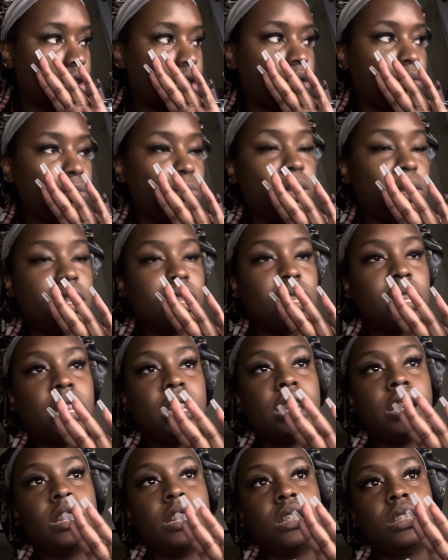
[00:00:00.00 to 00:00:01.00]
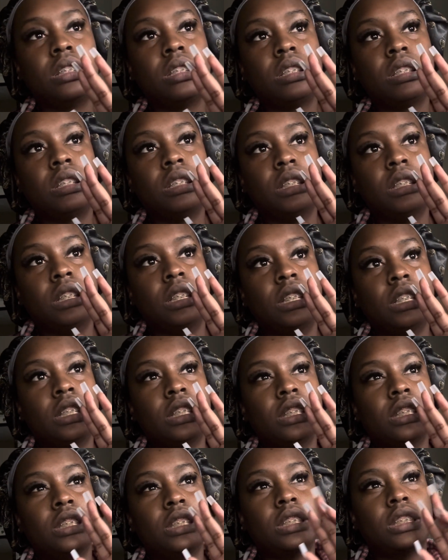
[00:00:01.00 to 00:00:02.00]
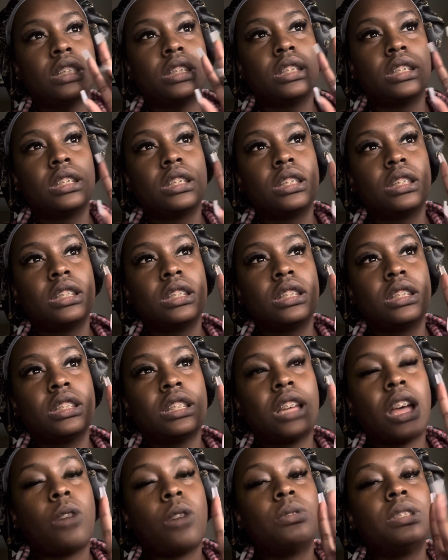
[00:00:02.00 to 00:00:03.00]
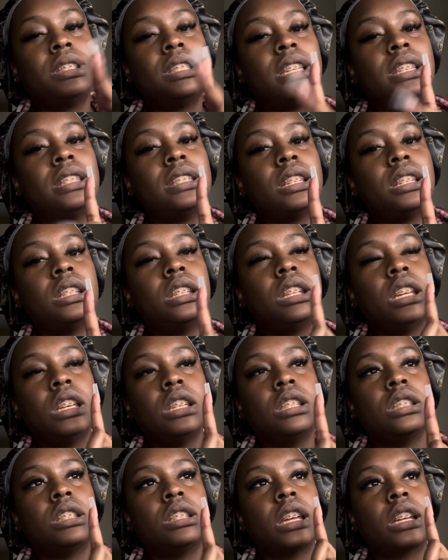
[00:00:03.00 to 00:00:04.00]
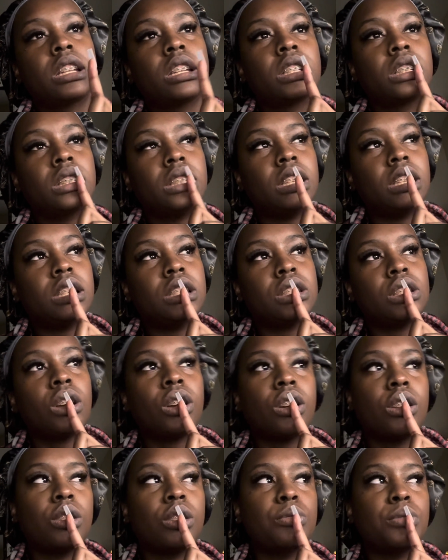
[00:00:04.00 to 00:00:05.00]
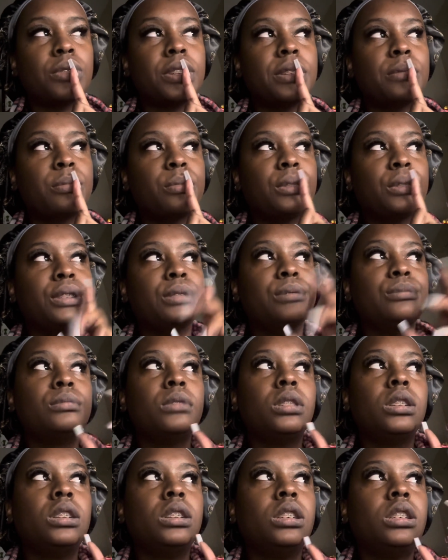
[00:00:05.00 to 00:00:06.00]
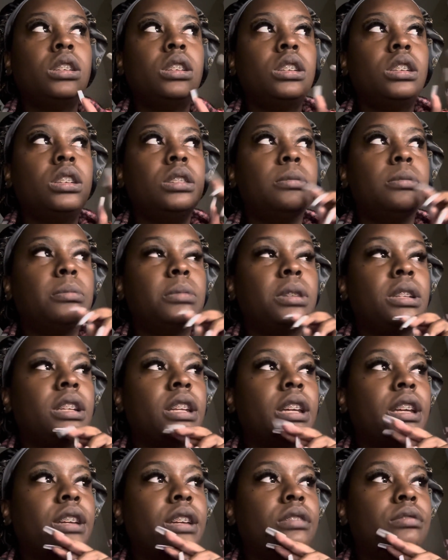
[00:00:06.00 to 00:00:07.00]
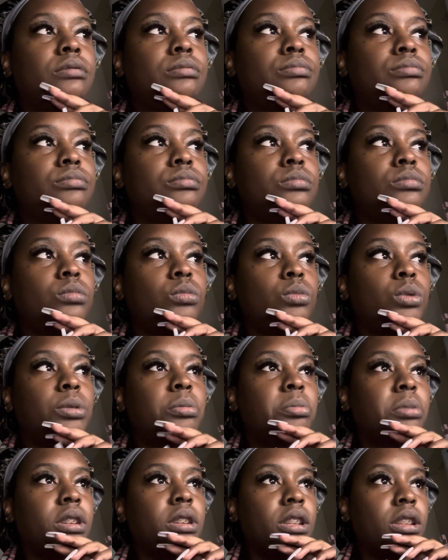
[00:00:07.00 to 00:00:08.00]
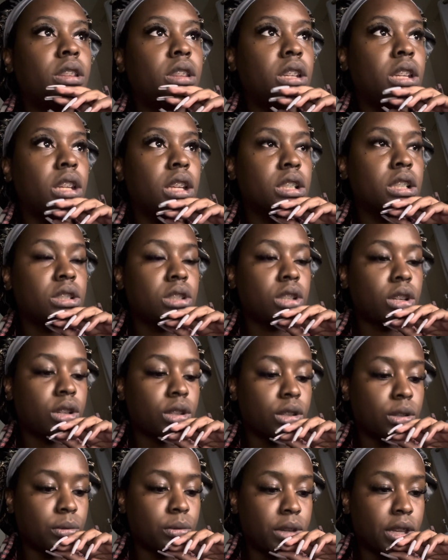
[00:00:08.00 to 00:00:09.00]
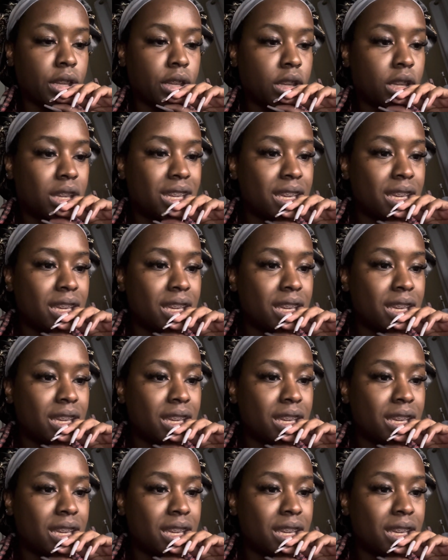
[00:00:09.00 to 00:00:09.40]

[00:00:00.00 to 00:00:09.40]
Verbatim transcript: Monday is I would say Sunday is technically the start of the week, but Monday would be the next start of the week.